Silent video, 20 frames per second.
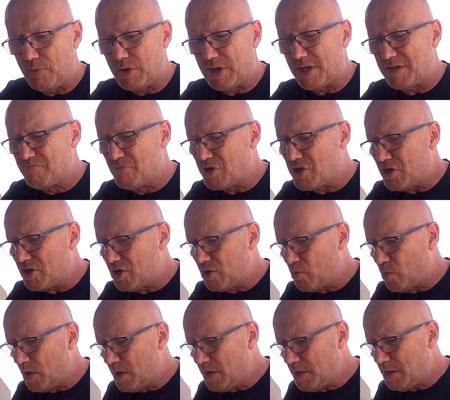Put as much as
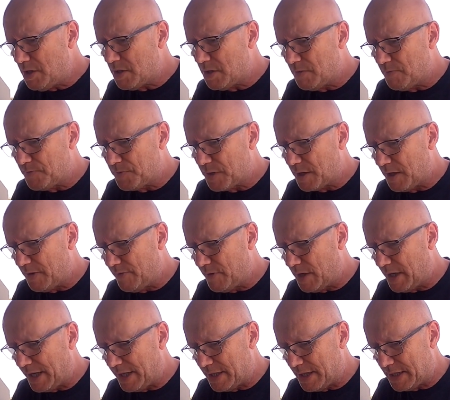you want if
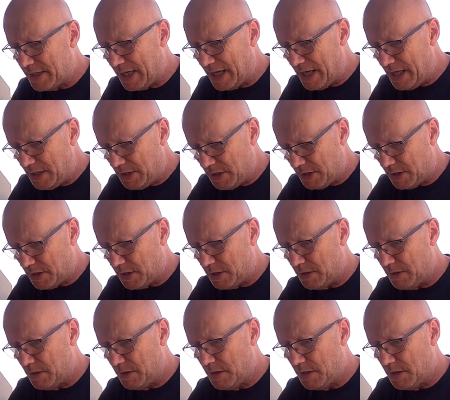you like the taste.